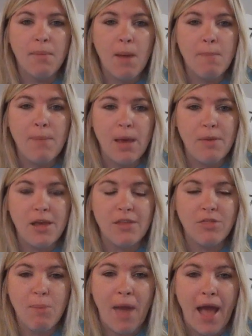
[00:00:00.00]
Maybe
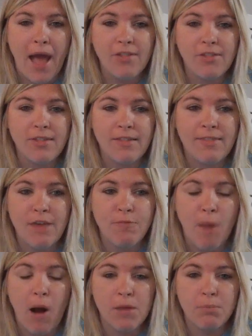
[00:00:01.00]
in the past
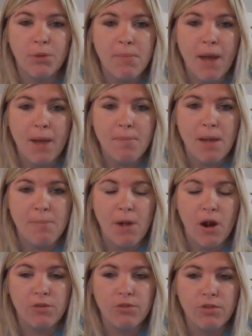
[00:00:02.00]
they've bought and Bring Back My
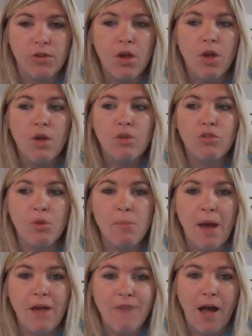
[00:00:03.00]
Bars. So
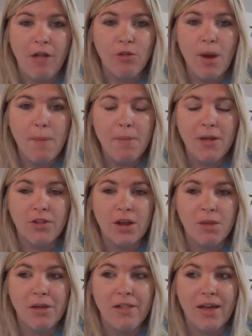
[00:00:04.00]
my follow-up is
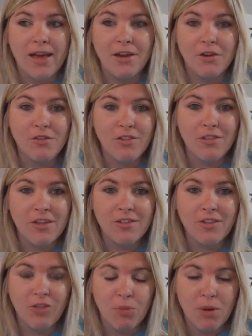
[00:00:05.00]
going to be like, here's the
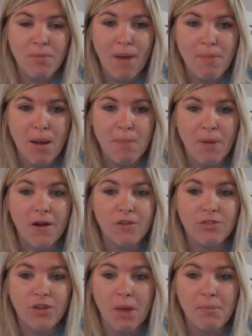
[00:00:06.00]
list of the Bring Back My
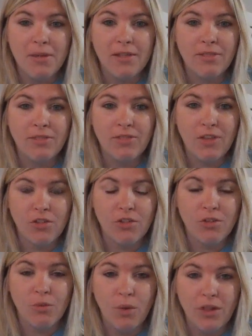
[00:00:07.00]
Bars coming
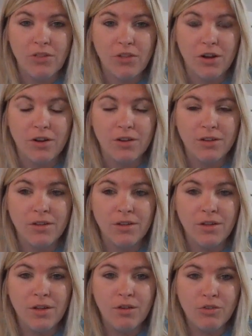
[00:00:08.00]
this winter.
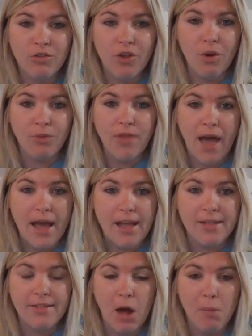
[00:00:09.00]
So
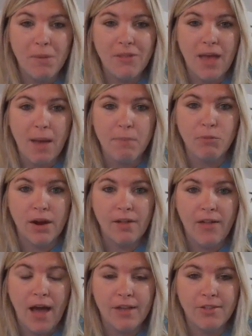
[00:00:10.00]
that is helping them
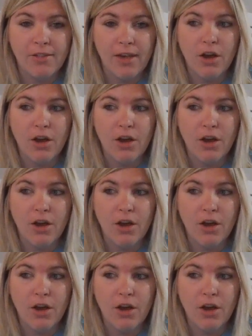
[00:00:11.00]
realize like,